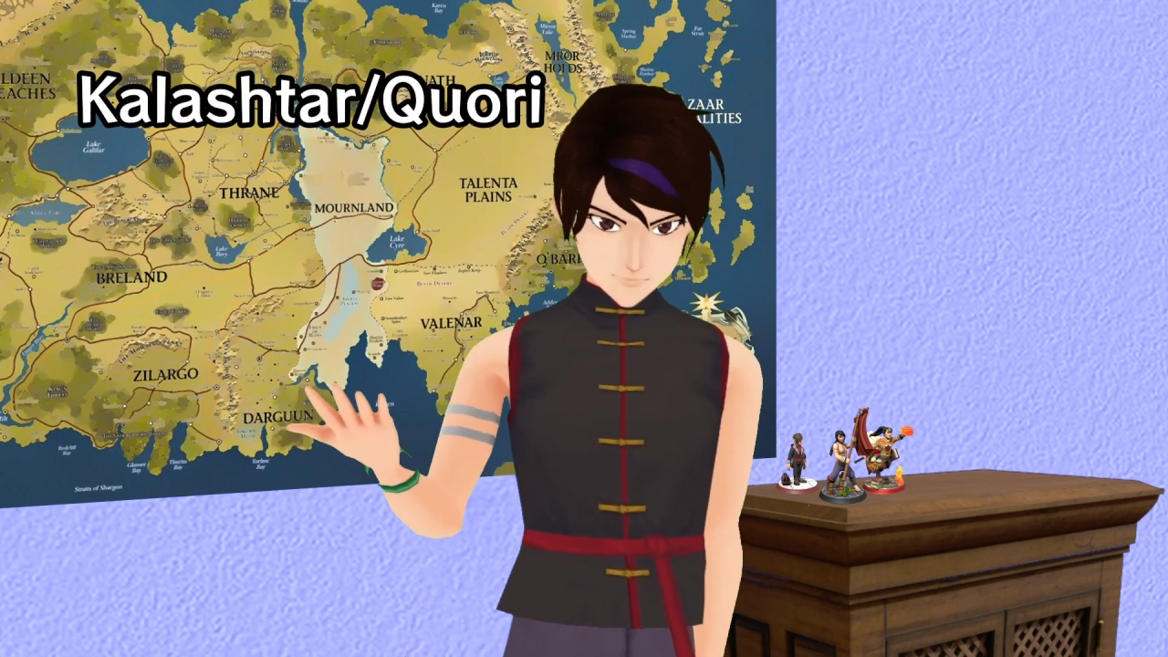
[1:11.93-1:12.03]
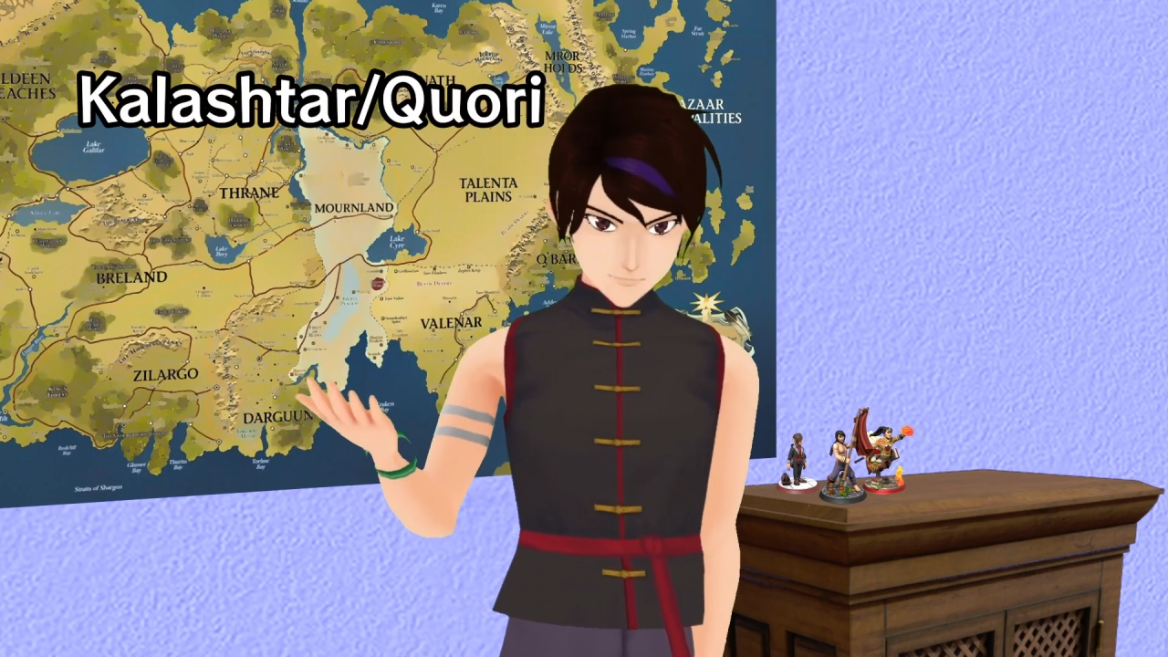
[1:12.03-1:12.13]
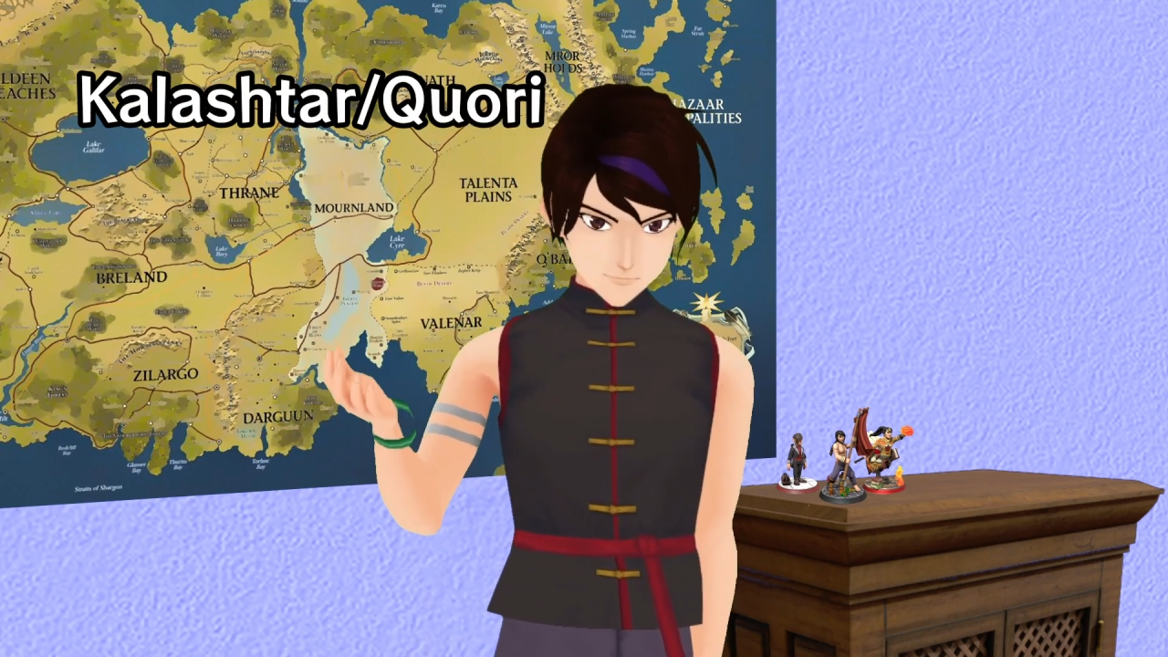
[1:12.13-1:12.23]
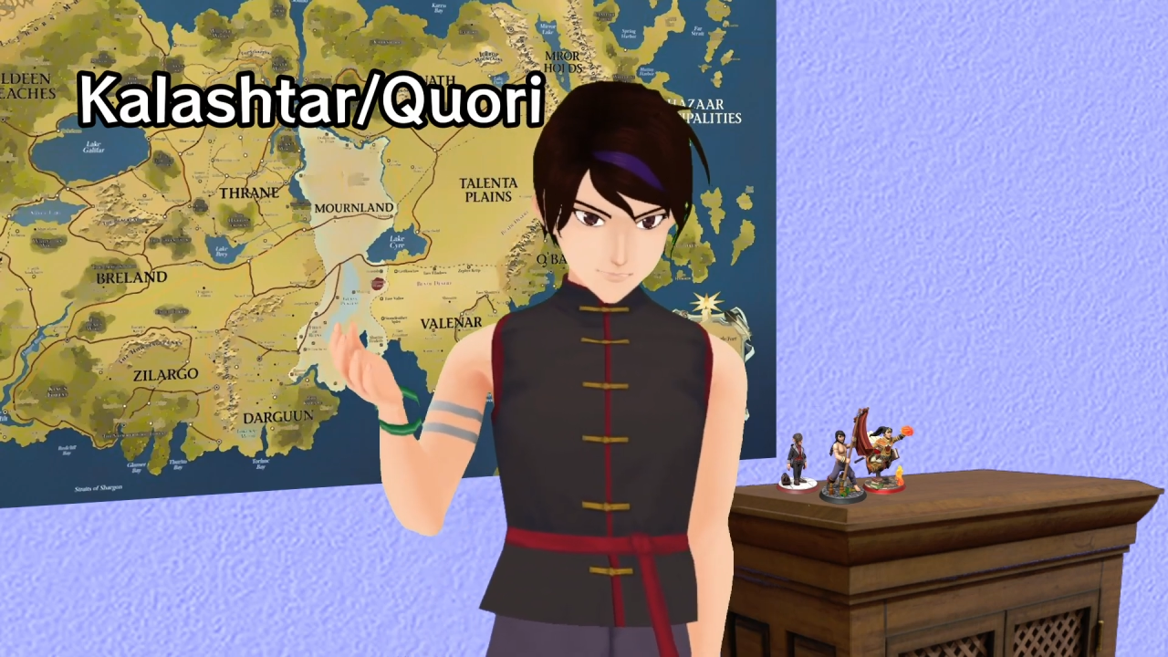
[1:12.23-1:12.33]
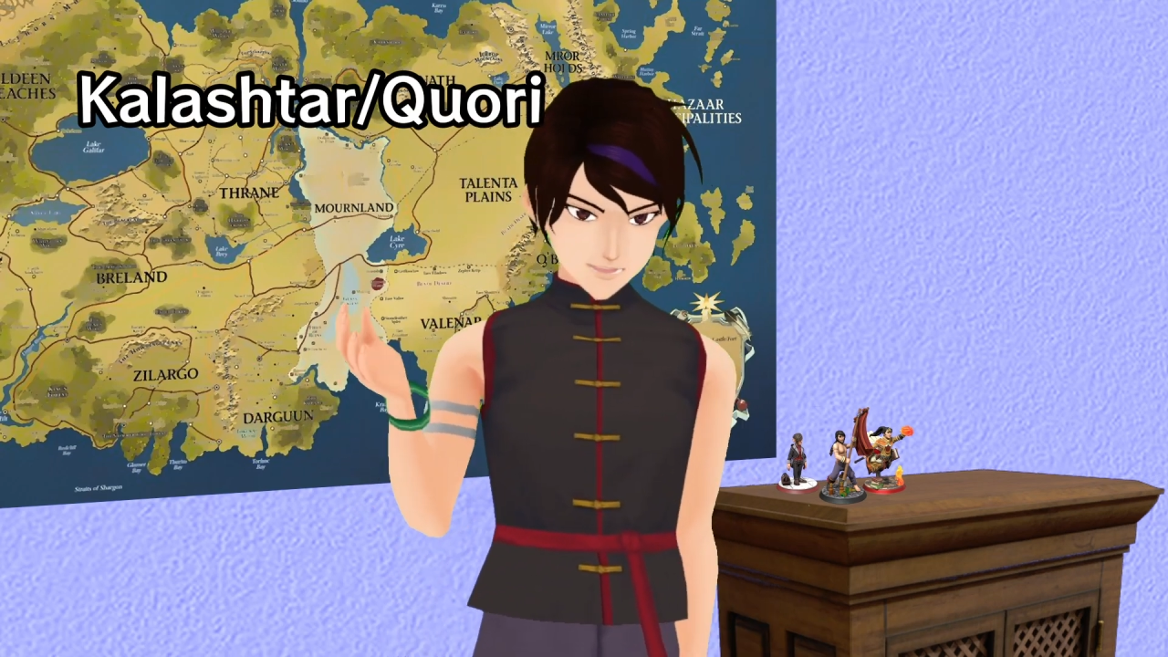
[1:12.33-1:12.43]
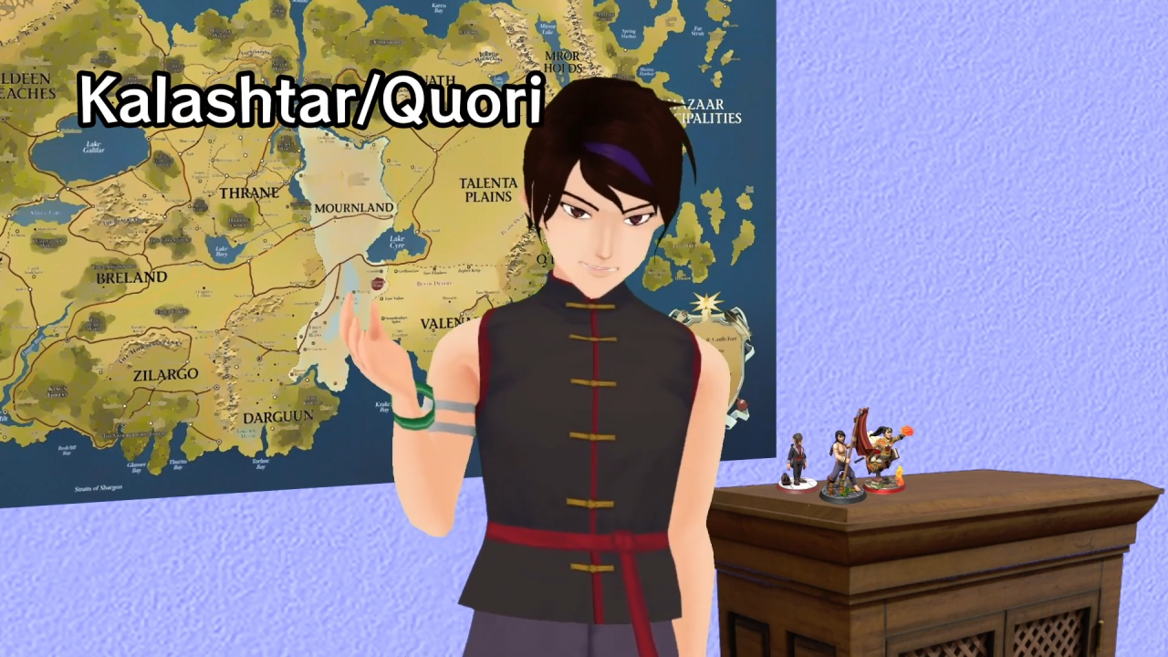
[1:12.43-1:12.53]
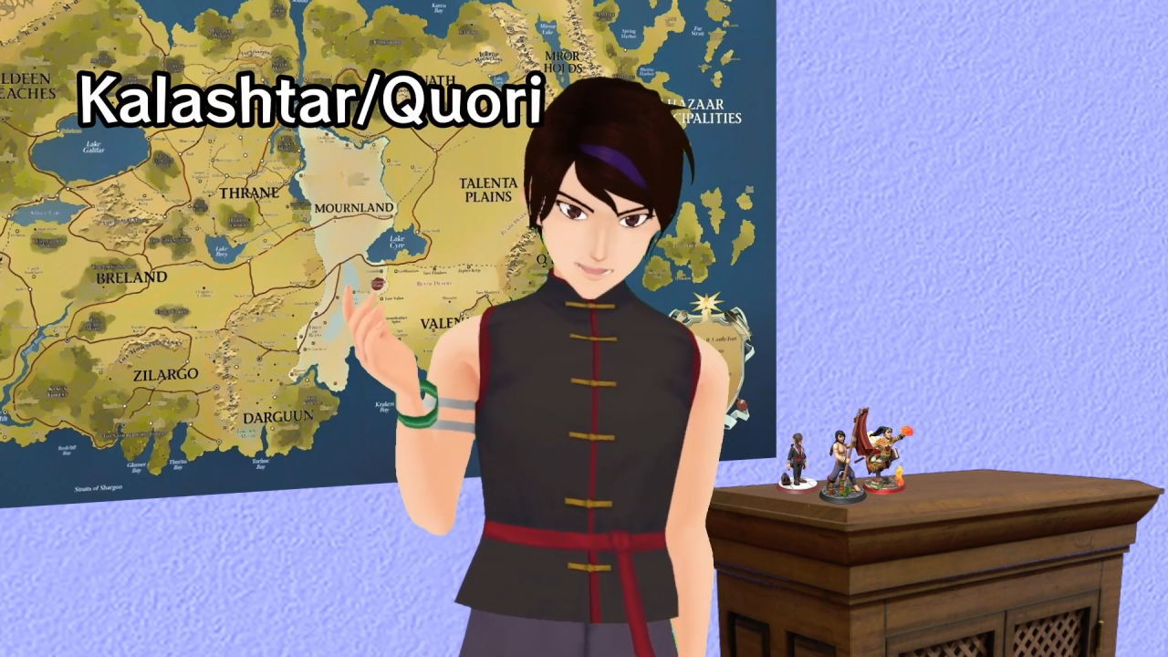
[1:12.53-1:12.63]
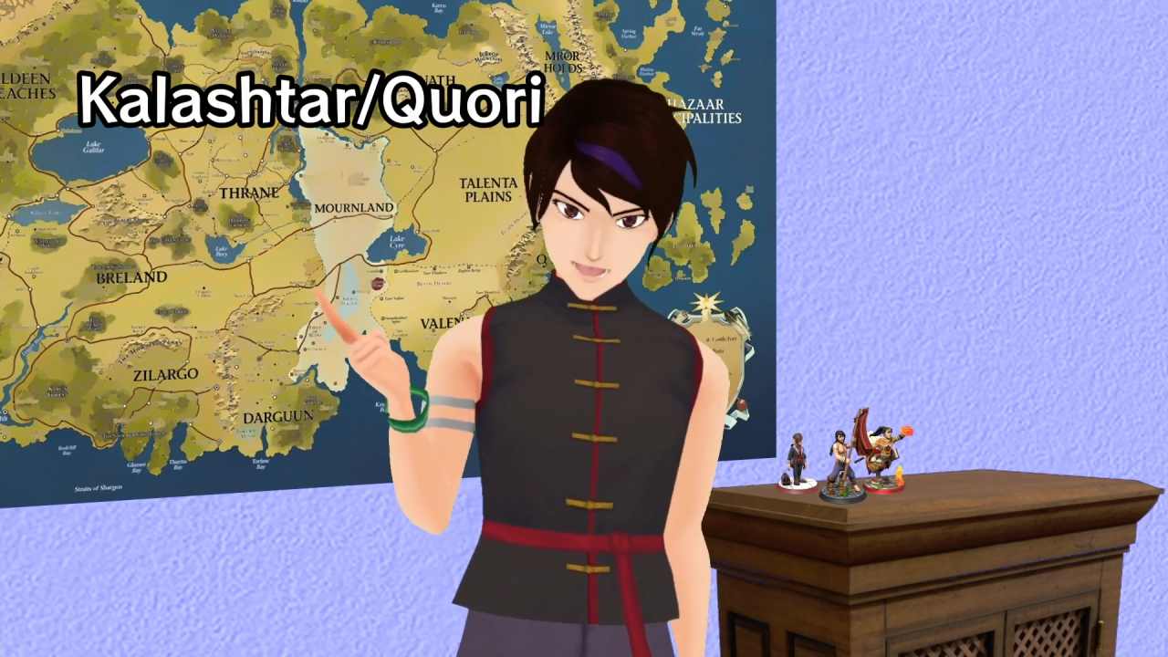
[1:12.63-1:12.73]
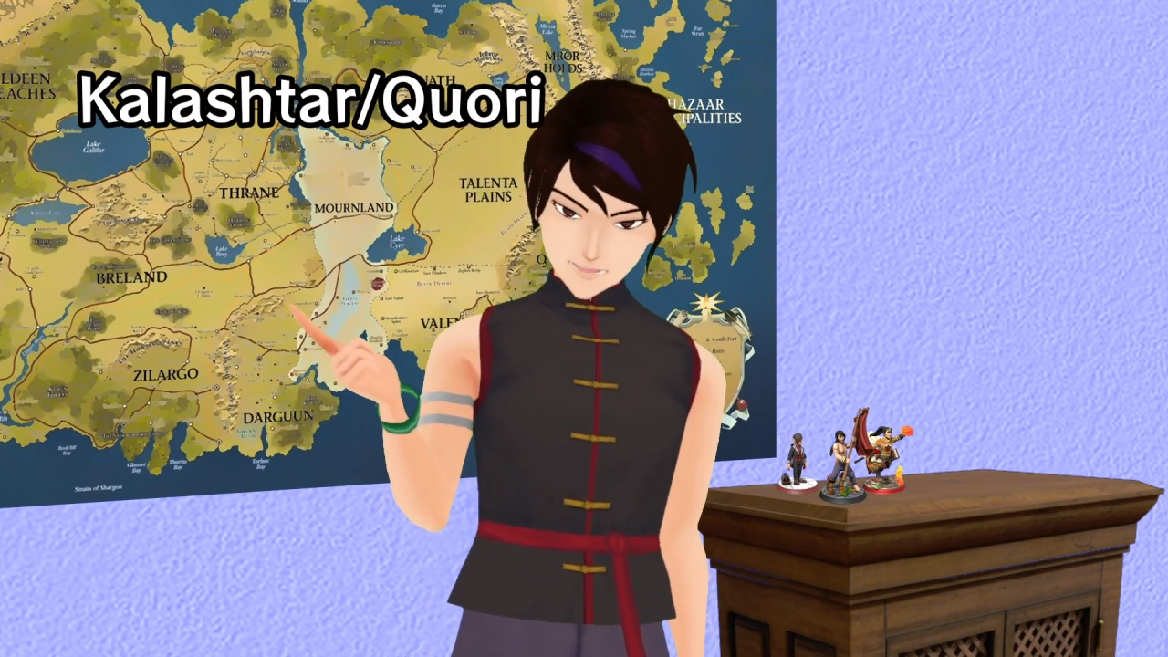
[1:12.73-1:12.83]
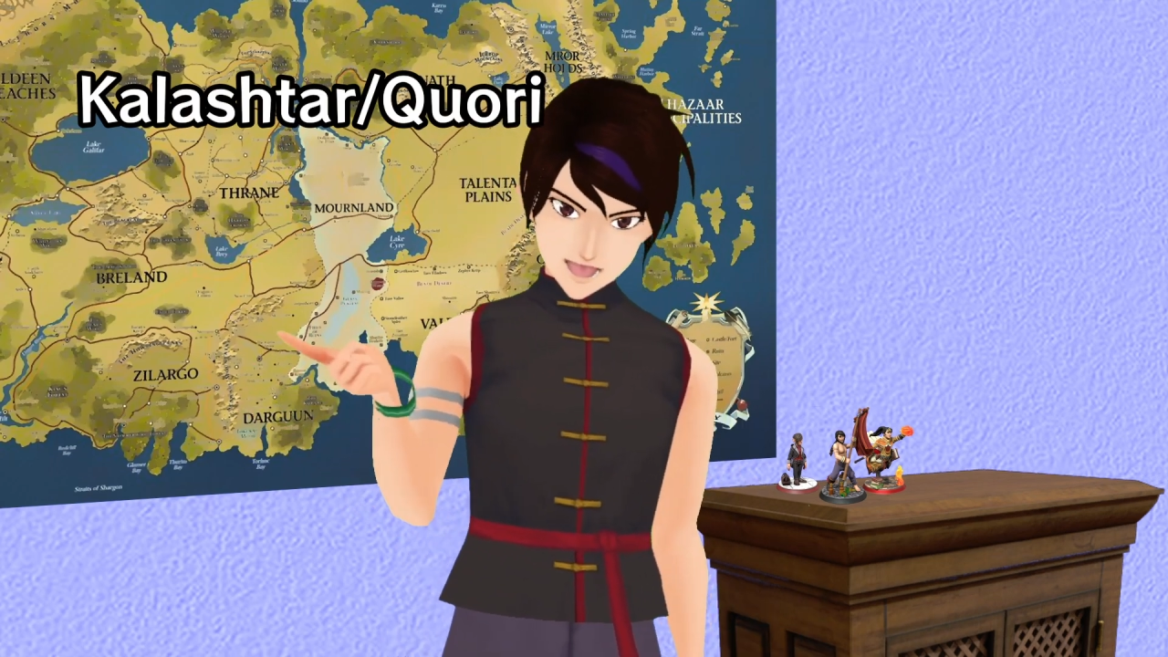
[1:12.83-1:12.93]
There's a reason
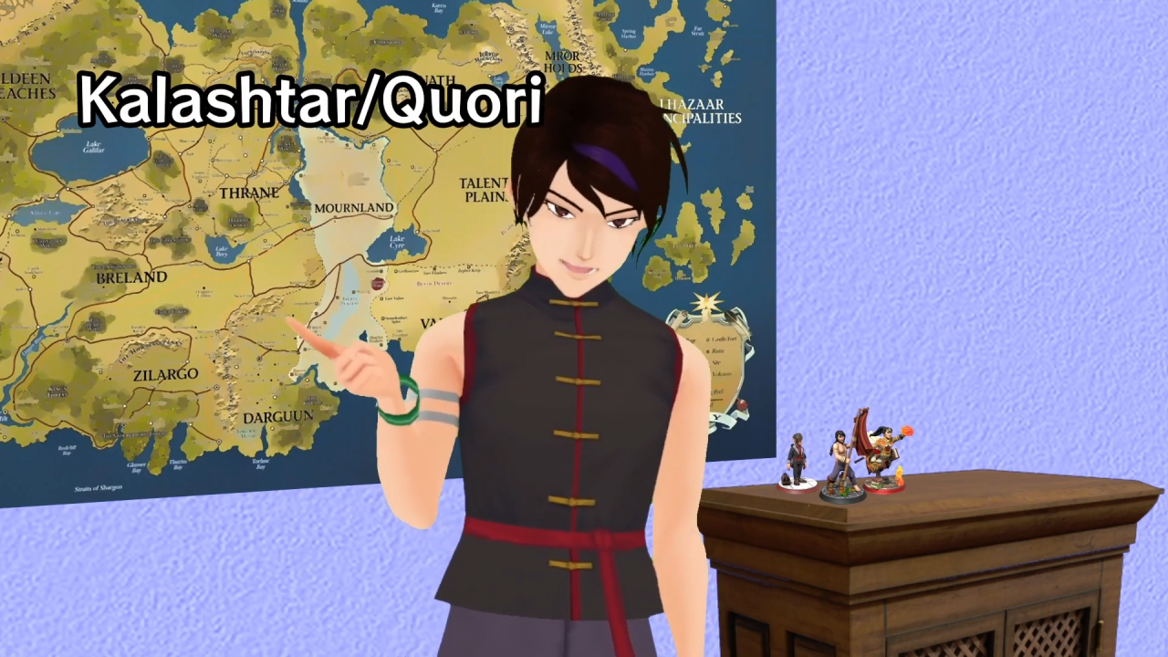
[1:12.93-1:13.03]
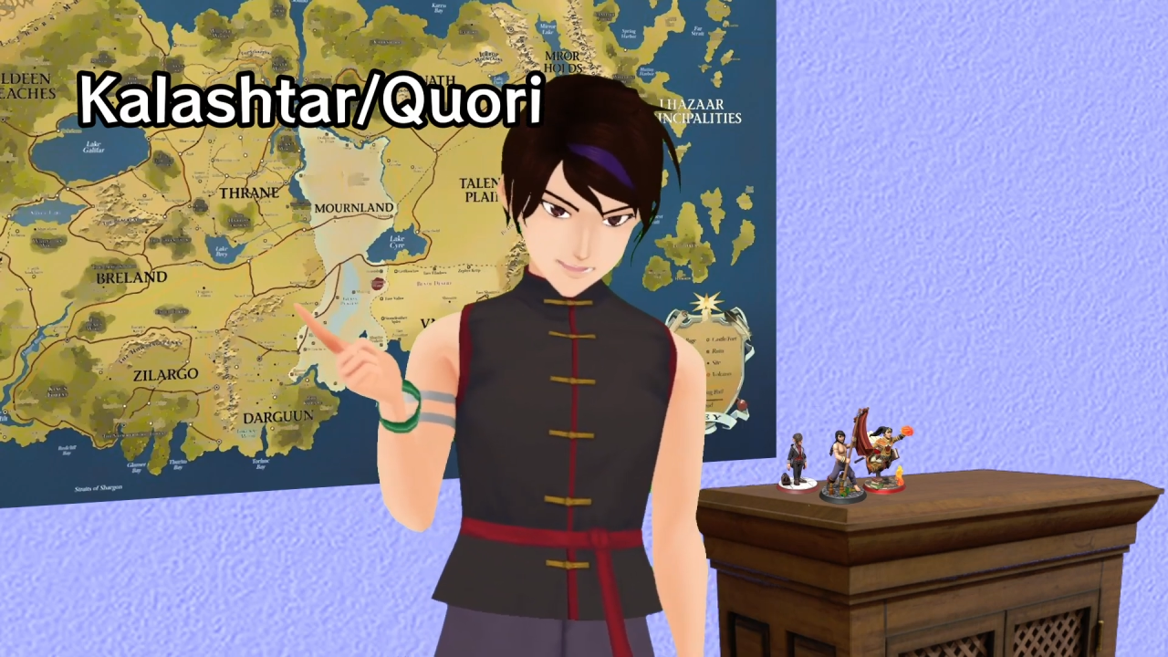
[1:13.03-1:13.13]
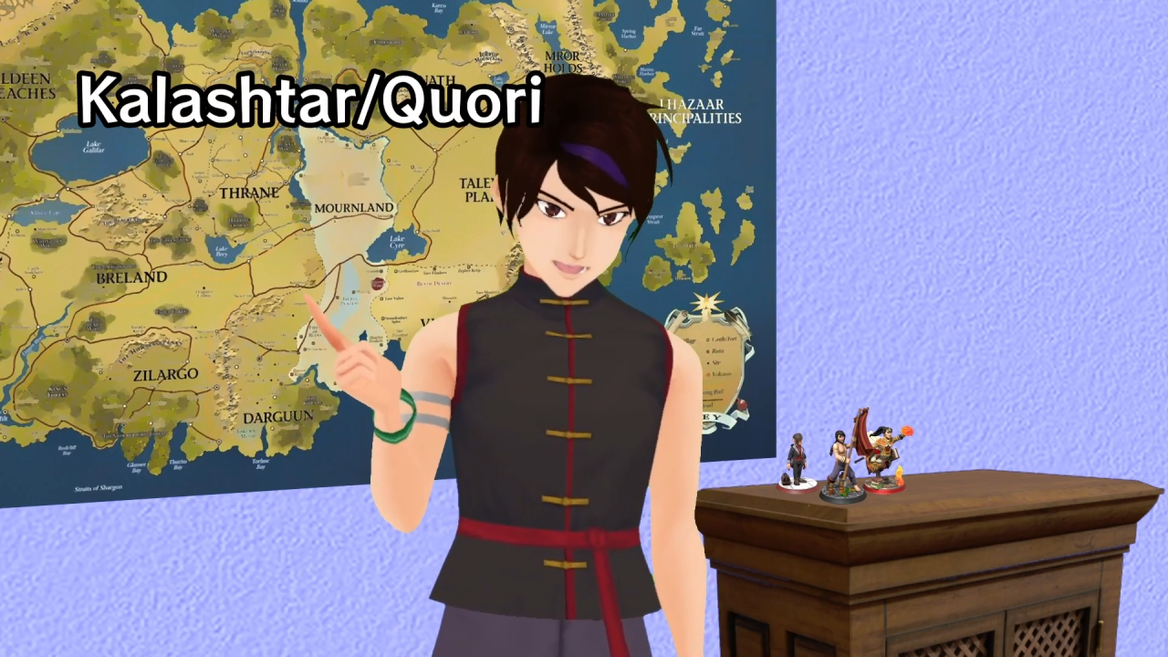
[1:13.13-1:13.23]
why the region